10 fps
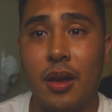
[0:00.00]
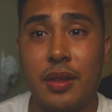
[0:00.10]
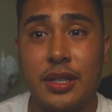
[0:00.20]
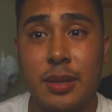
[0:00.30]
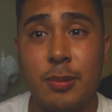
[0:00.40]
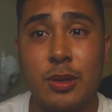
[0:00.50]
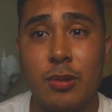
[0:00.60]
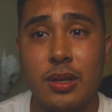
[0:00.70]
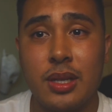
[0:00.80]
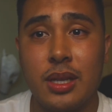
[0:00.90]
The cheapest
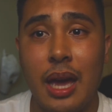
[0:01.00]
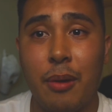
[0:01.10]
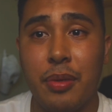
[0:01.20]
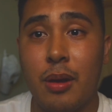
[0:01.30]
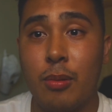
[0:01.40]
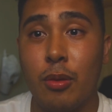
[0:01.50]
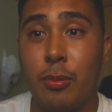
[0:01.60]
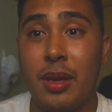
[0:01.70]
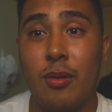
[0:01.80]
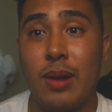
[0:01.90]
ones out there will
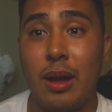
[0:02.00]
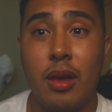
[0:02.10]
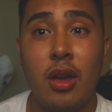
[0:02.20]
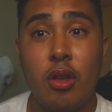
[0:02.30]
be around